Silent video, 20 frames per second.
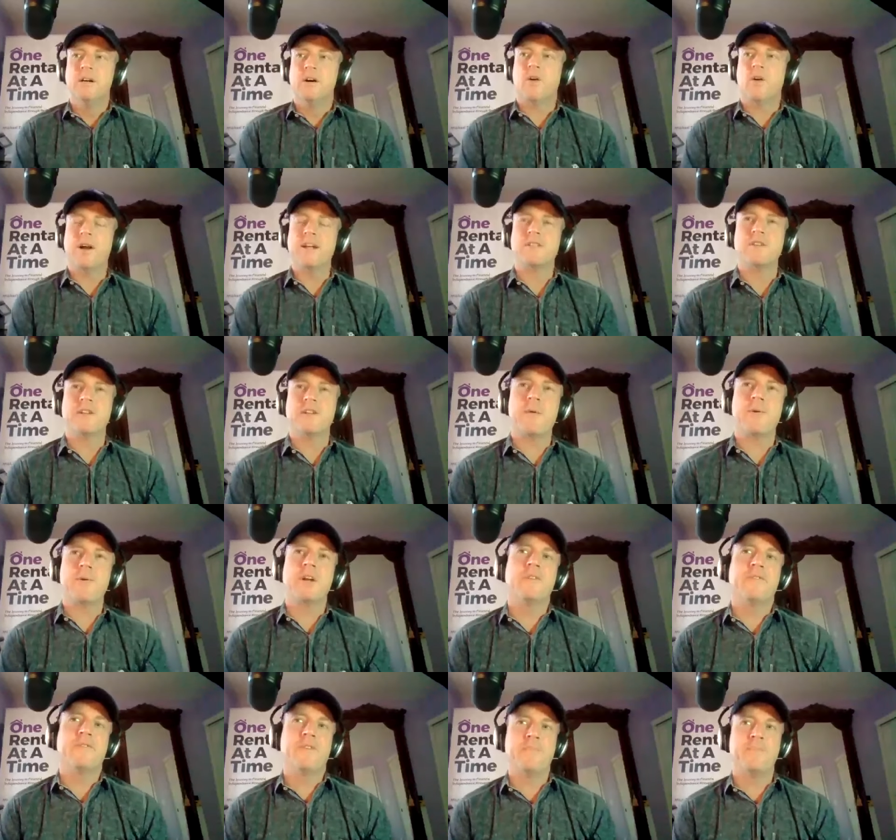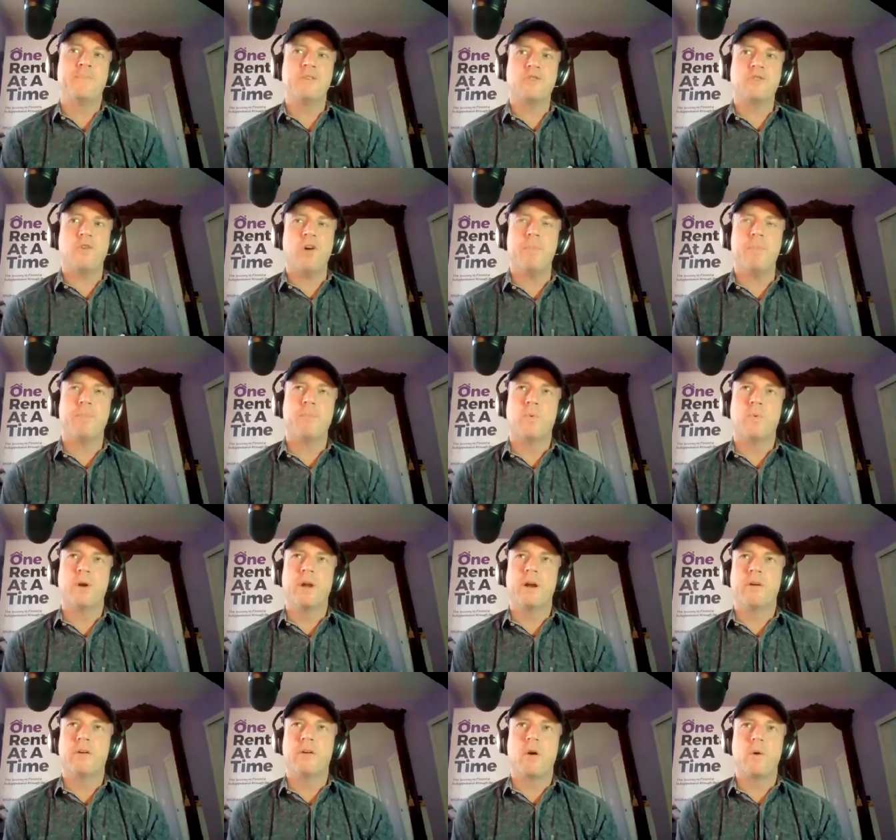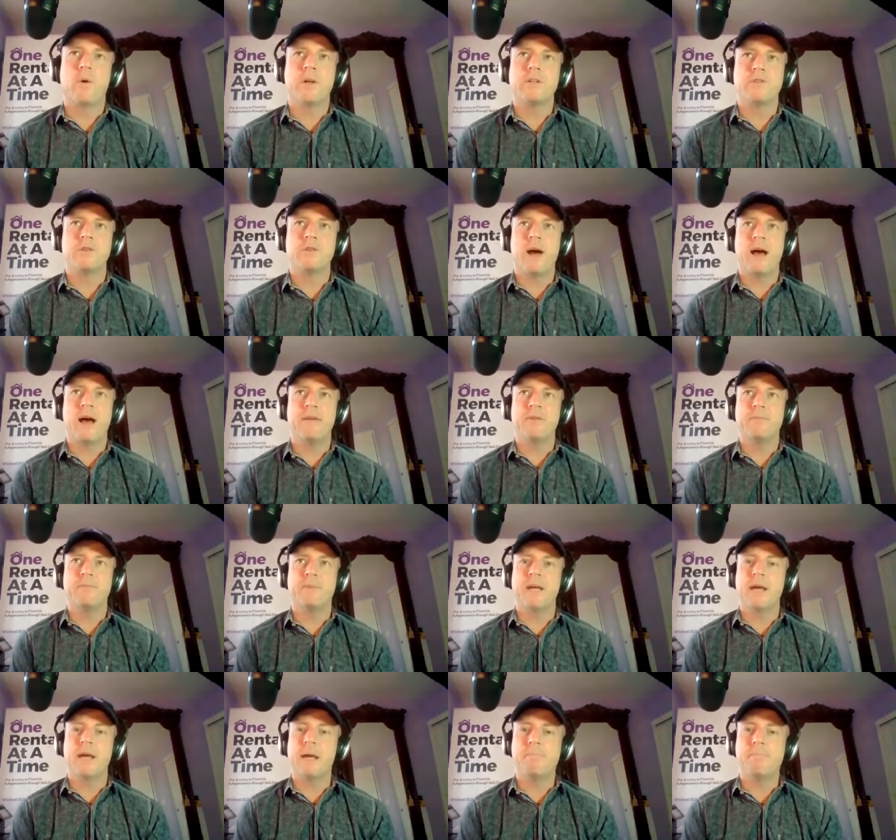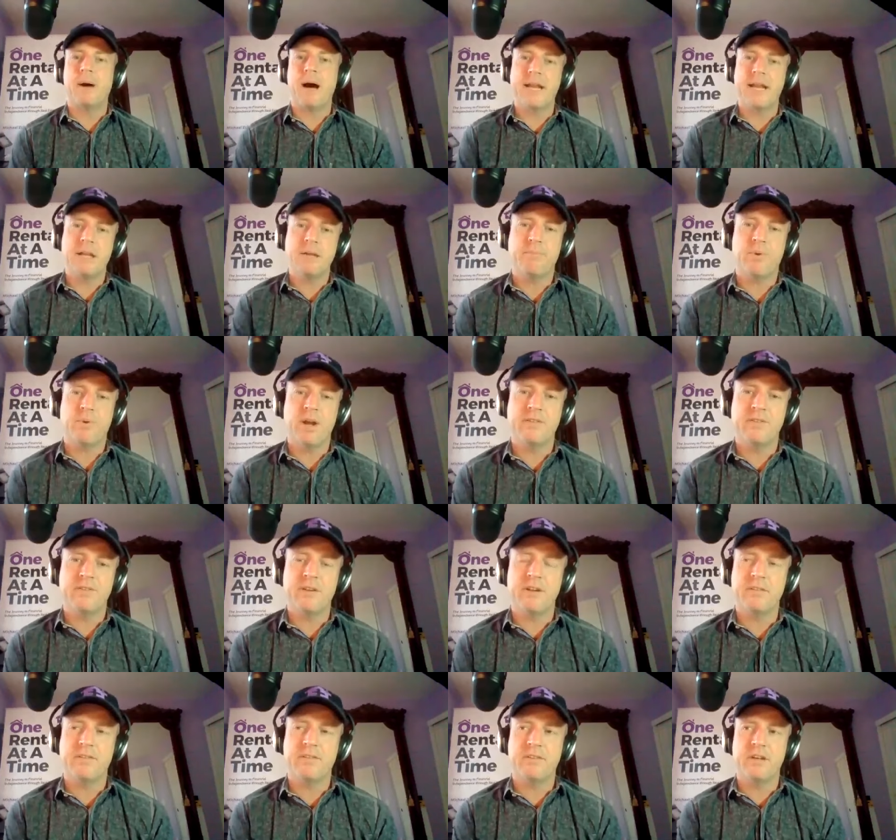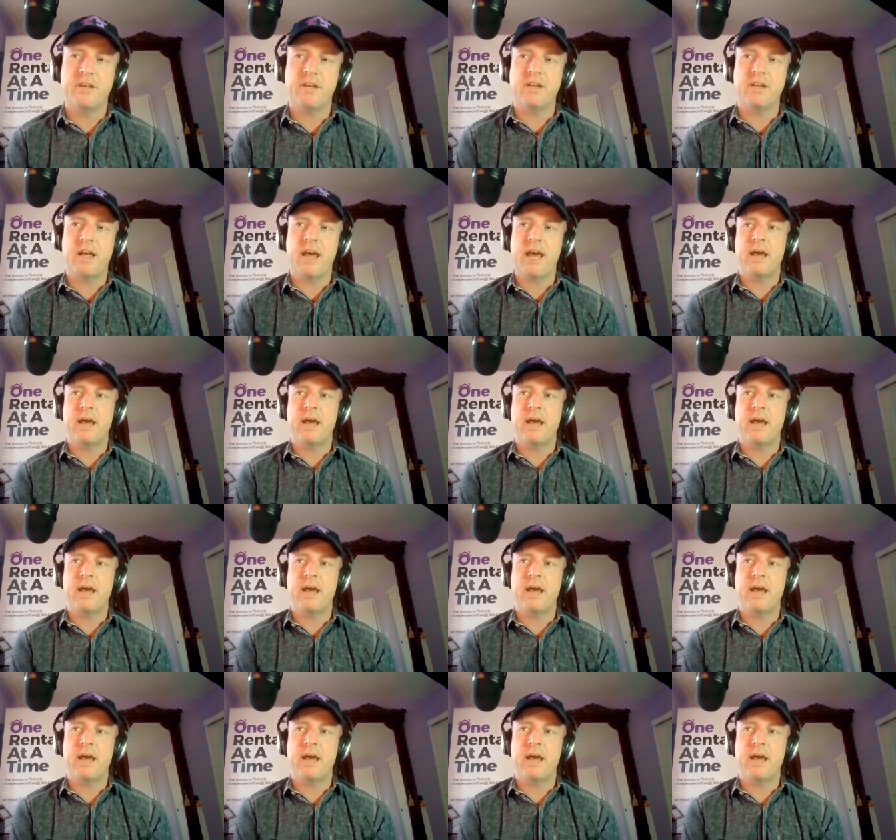All right. So now we're going to flip the script. We are going to have it be a Biden presidency,